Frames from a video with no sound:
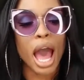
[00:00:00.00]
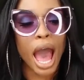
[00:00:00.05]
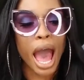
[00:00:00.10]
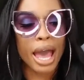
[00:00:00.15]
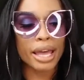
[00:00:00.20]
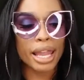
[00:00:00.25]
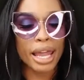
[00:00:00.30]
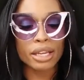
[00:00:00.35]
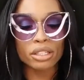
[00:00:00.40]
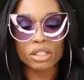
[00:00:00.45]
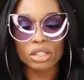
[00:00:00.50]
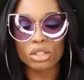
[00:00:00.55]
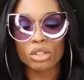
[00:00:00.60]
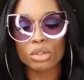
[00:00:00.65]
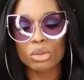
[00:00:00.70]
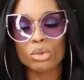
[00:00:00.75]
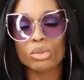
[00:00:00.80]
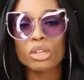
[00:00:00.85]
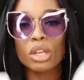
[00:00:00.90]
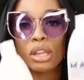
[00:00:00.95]
I like to
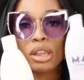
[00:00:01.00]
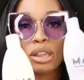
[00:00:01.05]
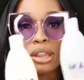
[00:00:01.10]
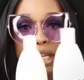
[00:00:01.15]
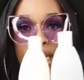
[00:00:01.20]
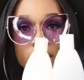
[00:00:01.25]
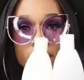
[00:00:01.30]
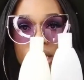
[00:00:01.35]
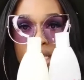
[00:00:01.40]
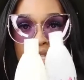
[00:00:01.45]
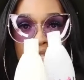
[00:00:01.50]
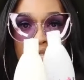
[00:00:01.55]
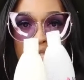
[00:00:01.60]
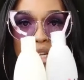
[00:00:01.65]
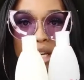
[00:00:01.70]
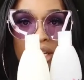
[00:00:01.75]
use this